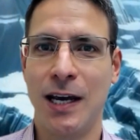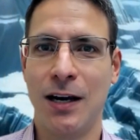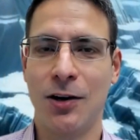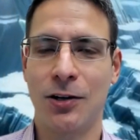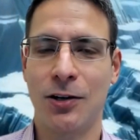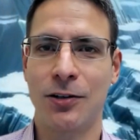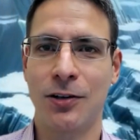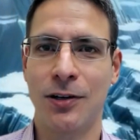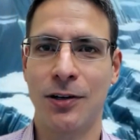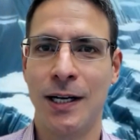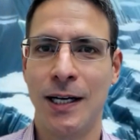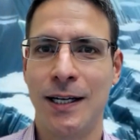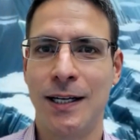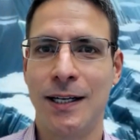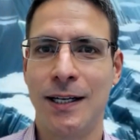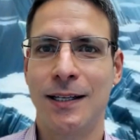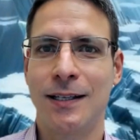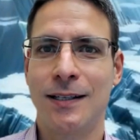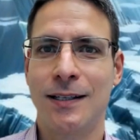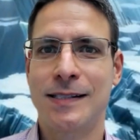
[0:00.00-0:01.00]
of each
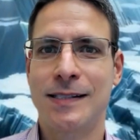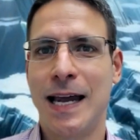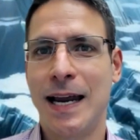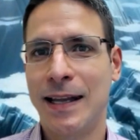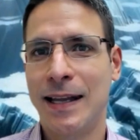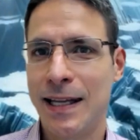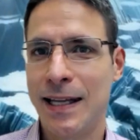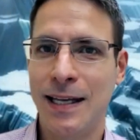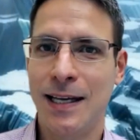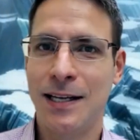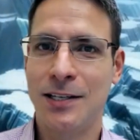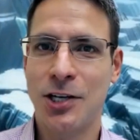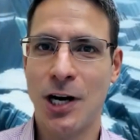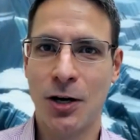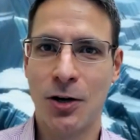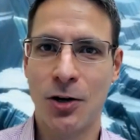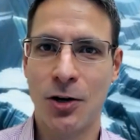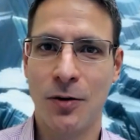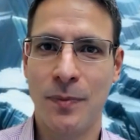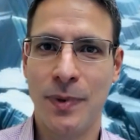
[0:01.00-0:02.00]
character. Stan
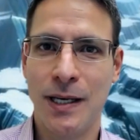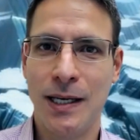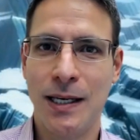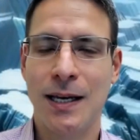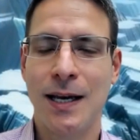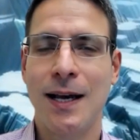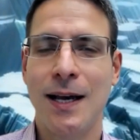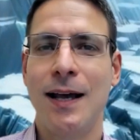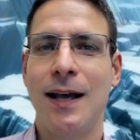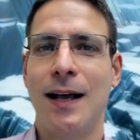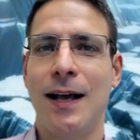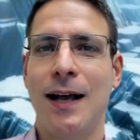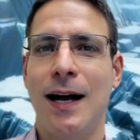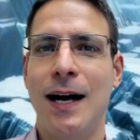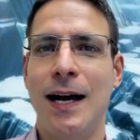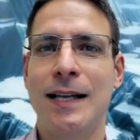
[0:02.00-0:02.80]
Lee and Jack Kirby.